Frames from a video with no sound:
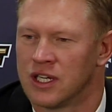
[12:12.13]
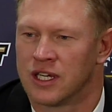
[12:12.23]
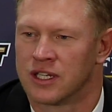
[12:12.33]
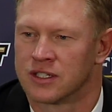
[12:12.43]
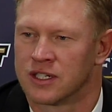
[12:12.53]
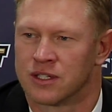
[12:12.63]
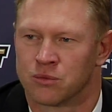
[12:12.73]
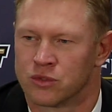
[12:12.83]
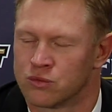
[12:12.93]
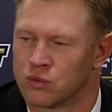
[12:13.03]
And
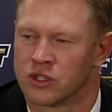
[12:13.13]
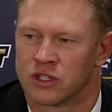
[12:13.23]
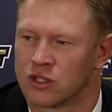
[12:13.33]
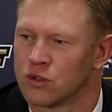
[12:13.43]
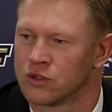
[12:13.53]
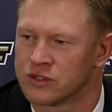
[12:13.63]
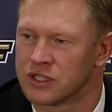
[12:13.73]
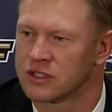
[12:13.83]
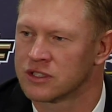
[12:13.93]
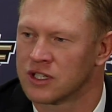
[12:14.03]
really the goal is to
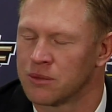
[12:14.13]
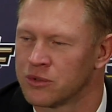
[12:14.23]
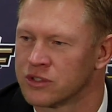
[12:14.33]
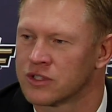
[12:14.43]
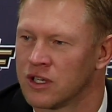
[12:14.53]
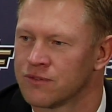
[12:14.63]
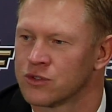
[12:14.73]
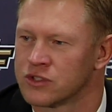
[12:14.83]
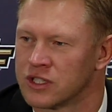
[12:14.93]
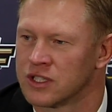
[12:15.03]
get to the top of this
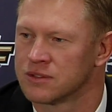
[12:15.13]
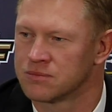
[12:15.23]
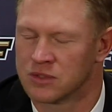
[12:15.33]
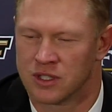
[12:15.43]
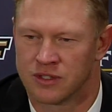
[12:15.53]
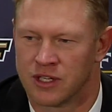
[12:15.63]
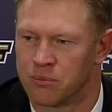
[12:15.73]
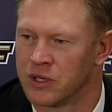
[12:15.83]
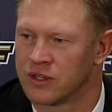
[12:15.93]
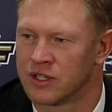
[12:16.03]
conference again. They've
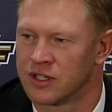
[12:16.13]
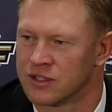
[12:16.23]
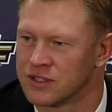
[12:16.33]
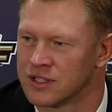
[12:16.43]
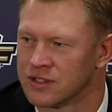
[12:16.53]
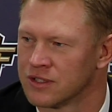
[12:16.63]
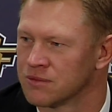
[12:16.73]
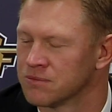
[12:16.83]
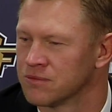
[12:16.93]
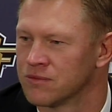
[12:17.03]
been there in
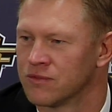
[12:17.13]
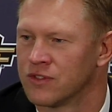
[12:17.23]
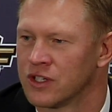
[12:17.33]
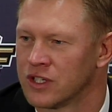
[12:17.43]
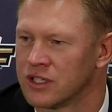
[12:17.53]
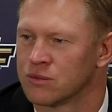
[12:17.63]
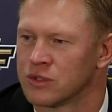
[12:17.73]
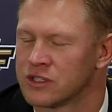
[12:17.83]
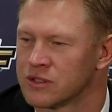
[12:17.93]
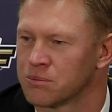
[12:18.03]
the very
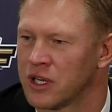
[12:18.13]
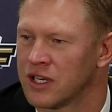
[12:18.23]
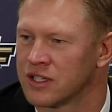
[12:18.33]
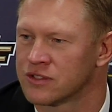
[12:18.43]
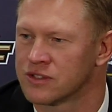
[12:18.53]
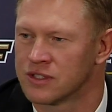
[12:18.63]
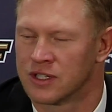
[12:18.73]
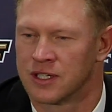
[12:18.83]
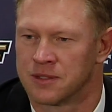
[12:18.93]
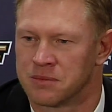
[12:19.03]
recent past,
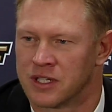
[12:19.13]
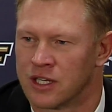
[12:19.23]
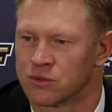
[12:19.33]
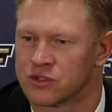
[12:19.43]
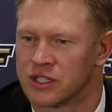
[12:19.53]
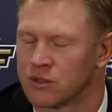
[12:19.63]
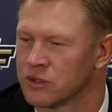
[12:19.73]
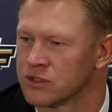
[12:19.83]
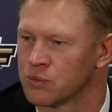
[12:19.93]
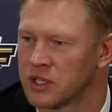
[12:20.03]
and I don't see any
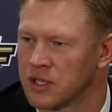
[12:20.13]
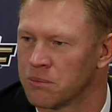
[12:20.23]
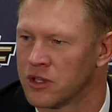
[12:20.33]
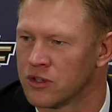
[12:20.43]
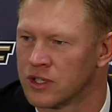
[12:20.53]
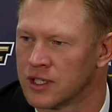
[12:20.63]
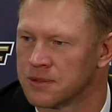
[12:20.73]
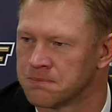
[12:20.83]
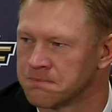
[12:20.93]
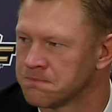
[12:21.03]
reason we can't be there again.